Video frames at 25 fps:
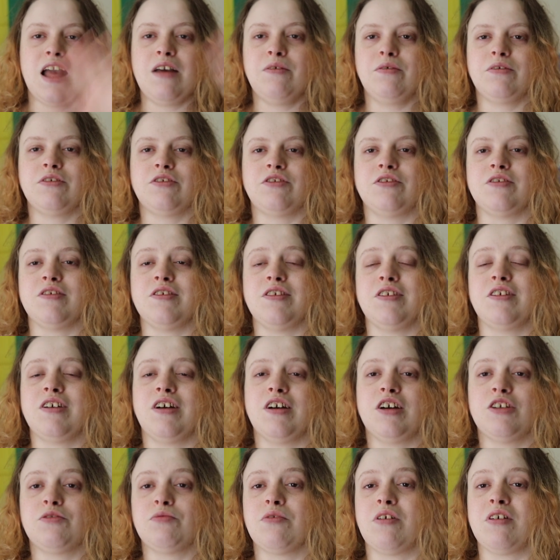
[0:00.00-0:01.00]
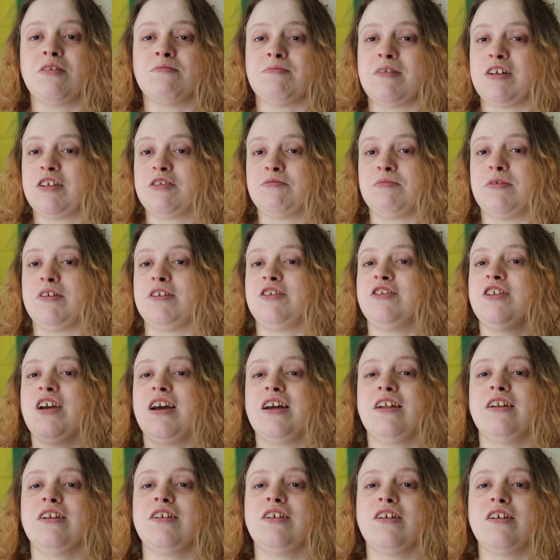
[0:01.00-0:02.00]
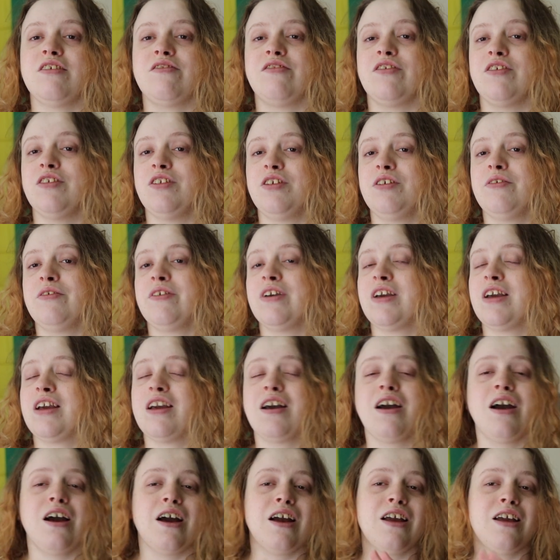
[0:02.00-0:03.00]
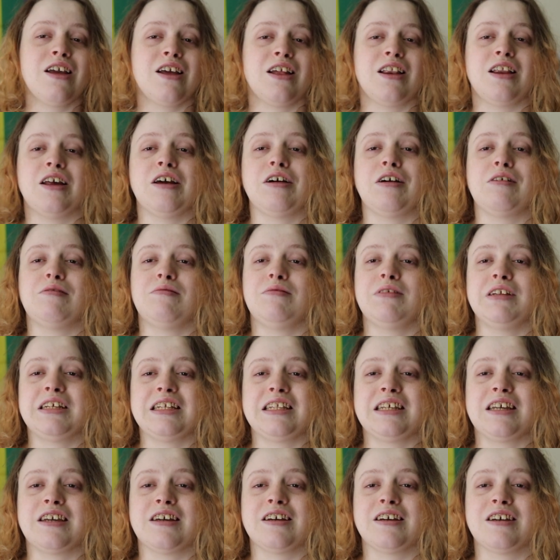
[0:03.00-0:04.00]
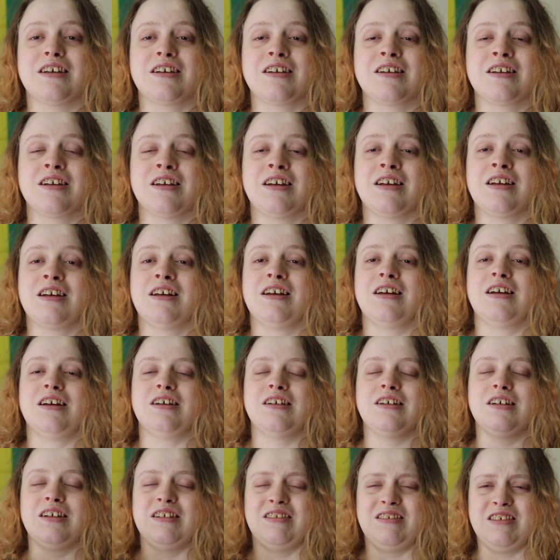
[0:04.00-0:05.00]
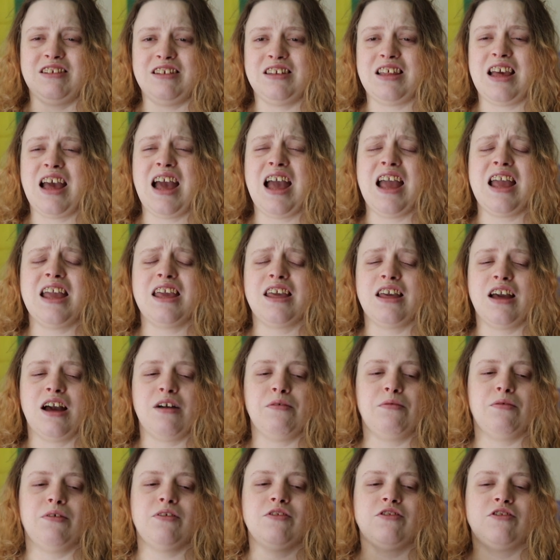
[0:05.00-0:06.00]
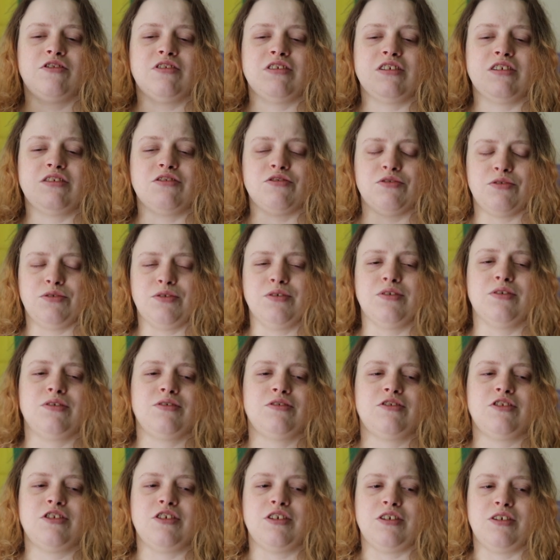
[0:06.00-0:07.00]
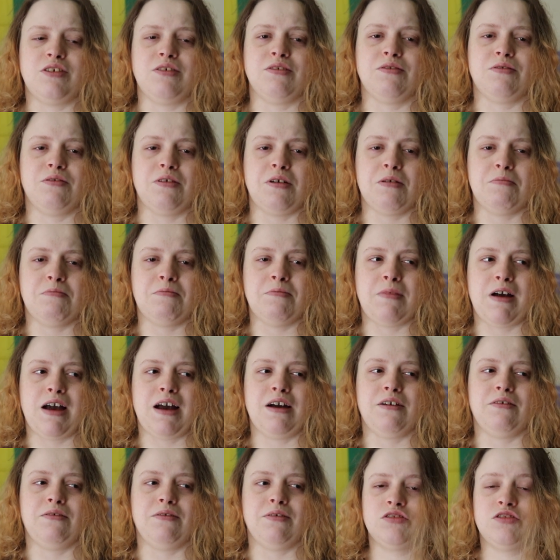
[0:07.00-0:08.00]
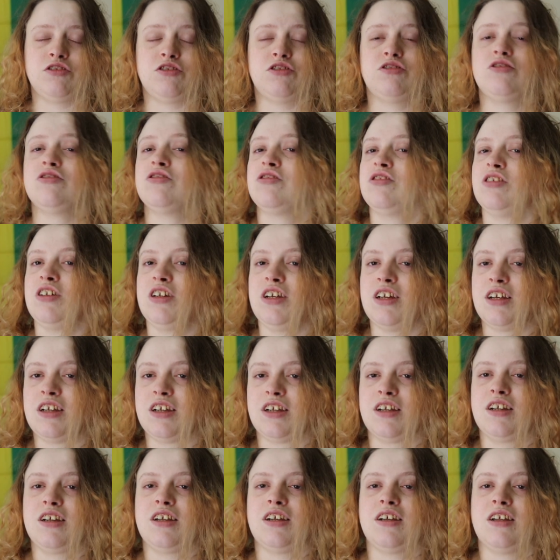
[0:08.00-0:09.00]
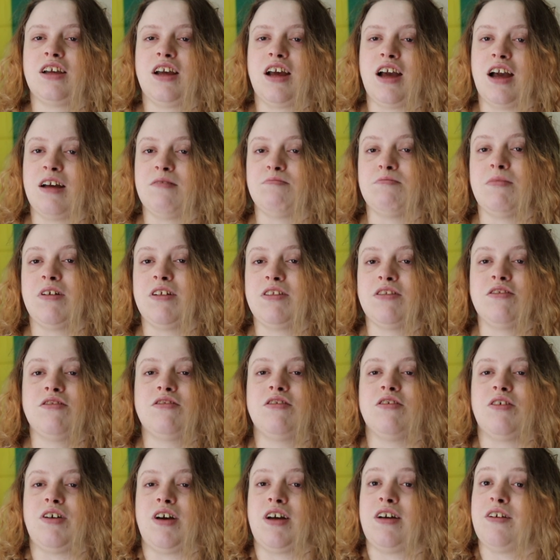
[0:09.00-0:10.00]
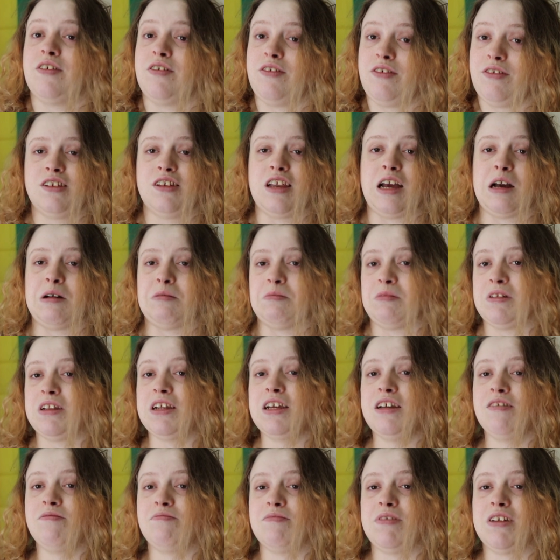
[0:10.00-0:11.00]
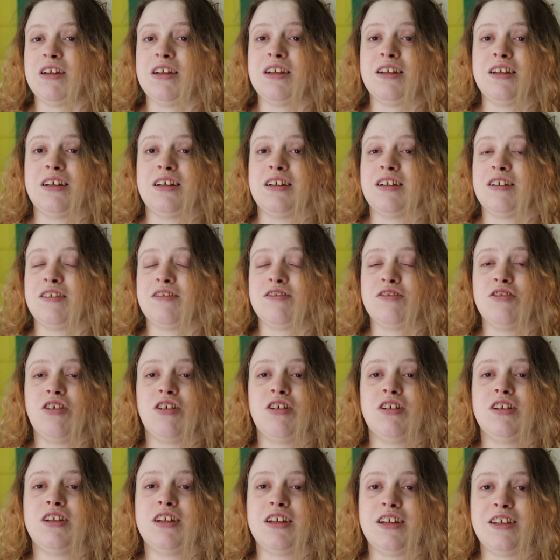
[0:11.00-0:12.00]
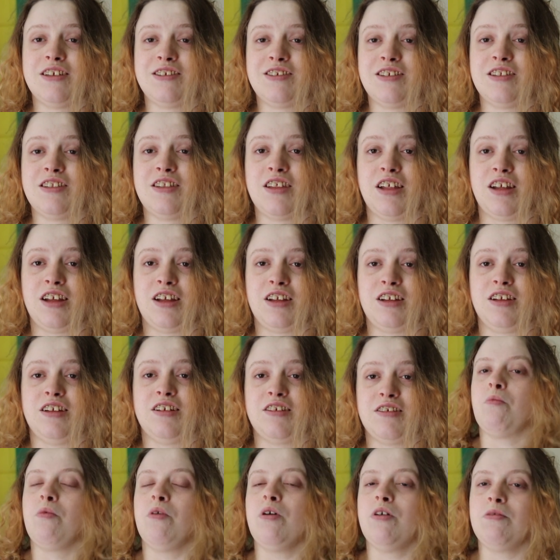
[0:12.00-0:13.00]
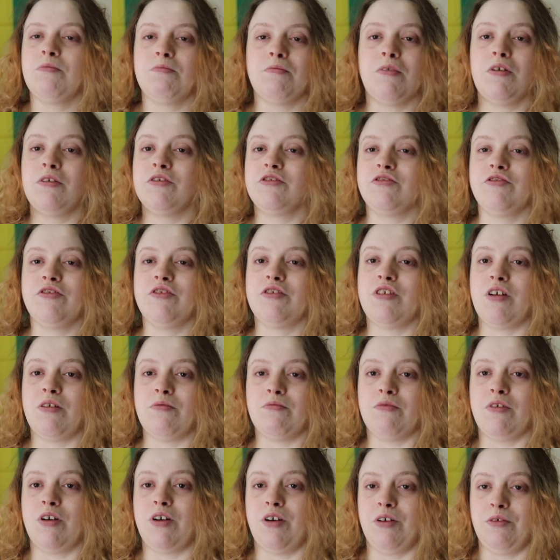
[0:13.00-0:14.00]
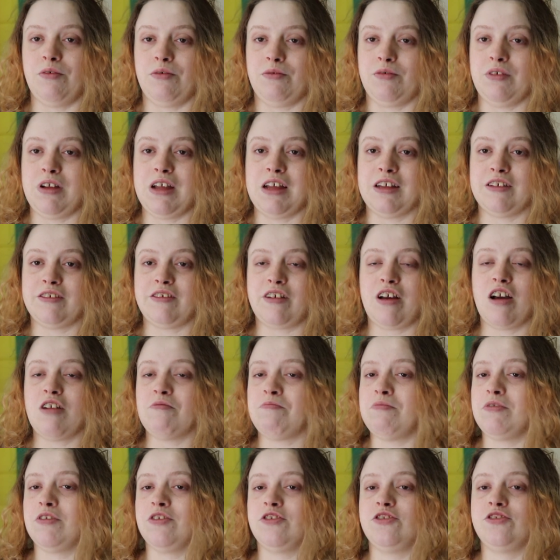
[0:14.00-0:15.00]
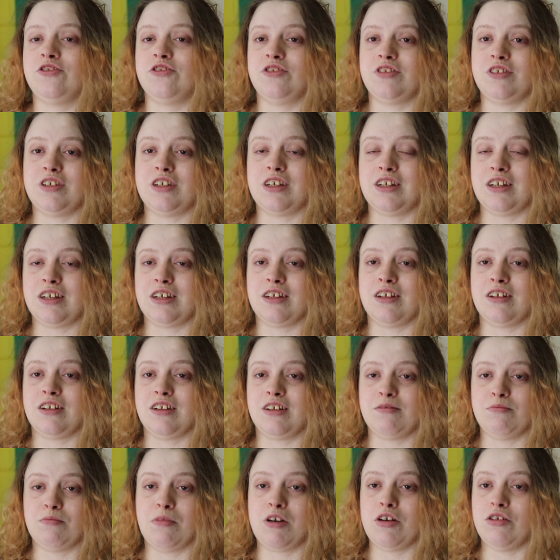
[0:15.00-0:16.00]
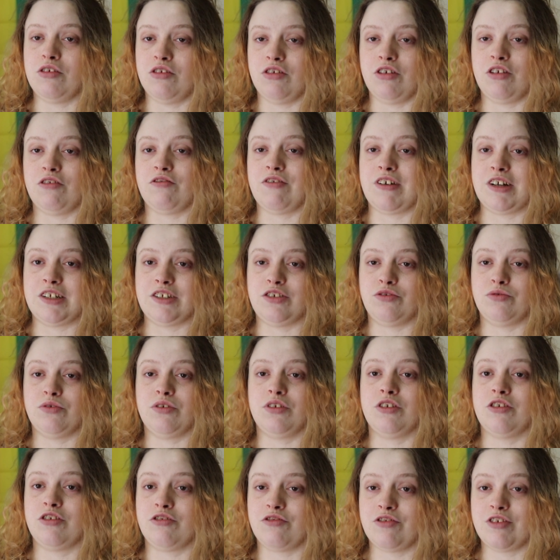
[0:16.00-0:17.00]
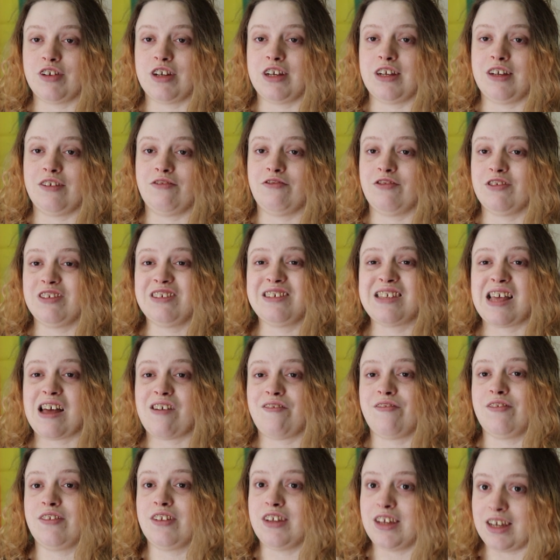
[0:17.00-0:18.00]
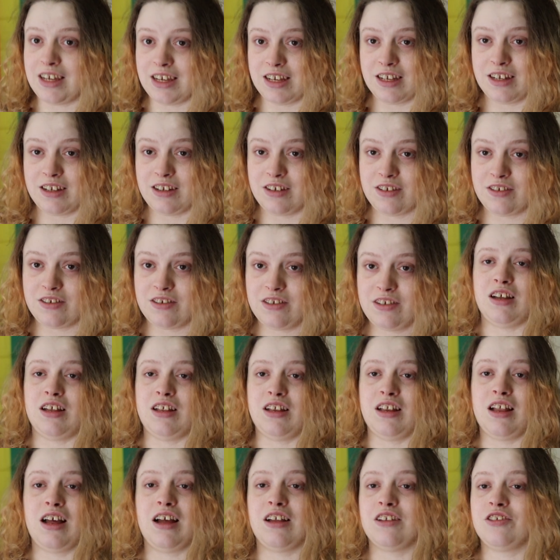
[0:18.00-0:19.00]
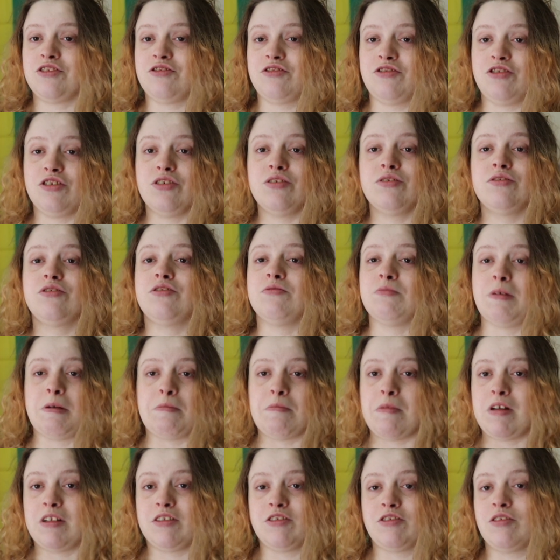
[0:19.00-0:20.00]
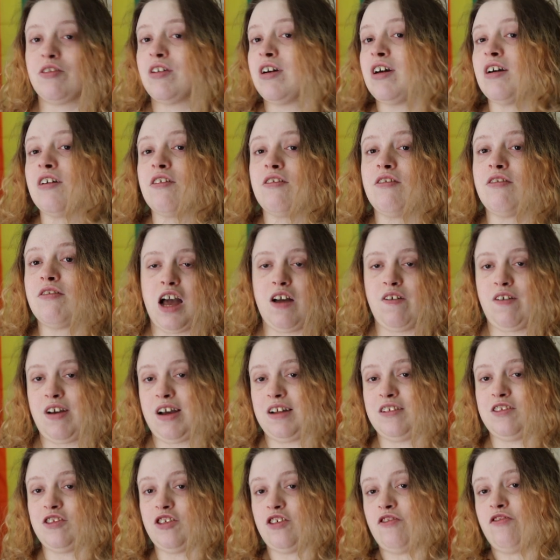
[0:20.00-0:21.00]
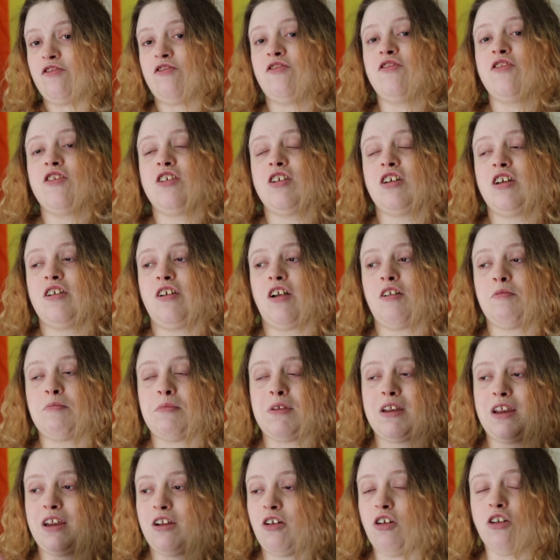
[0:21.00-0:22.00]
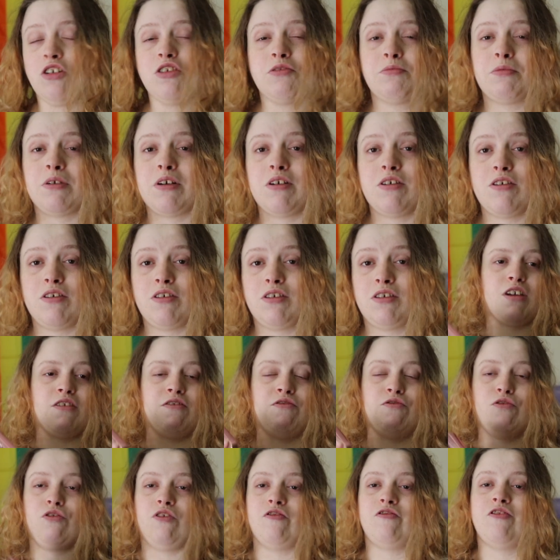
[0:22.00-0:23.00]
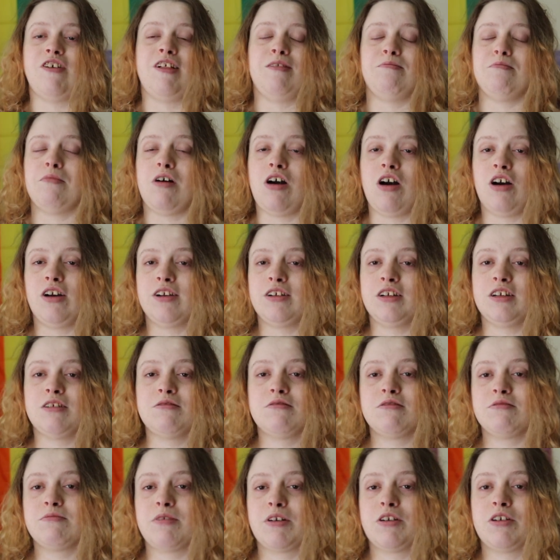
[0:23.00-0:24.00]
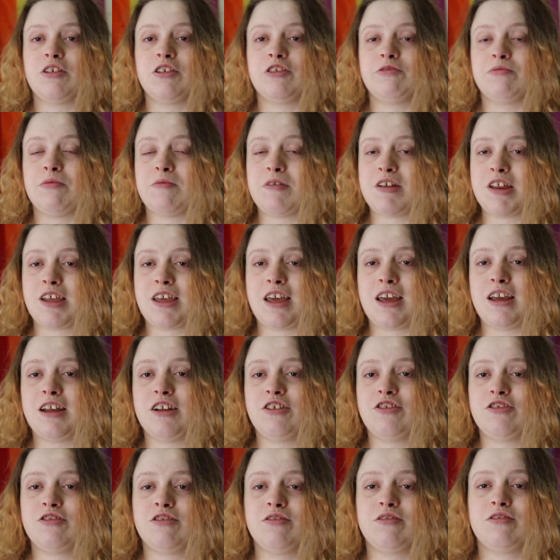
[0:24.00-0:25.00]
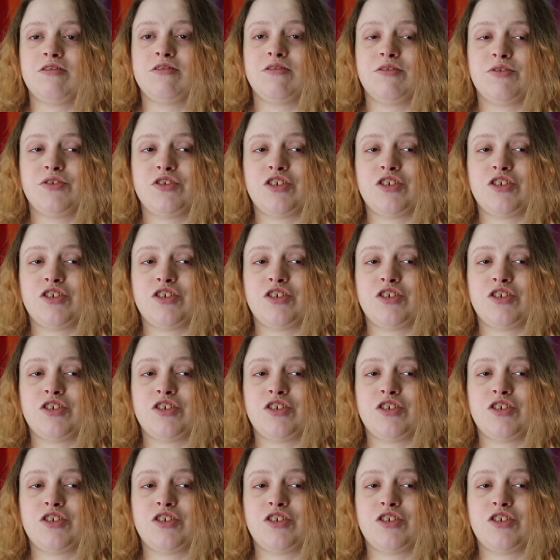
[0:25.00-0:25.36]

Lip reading: What's up, you guys? Welcome back to my channel. If you're new here, hi, hello, I'm Lydia. And today I wanted to talk to you about studying and mental health. Now, believe me, it is not an easy thing. What most of you don't know is I've been studying my undergraduate degree for 7 years, and that's due to my mental health. I've had to defer, I've been in hospital, I fell behind because my medication has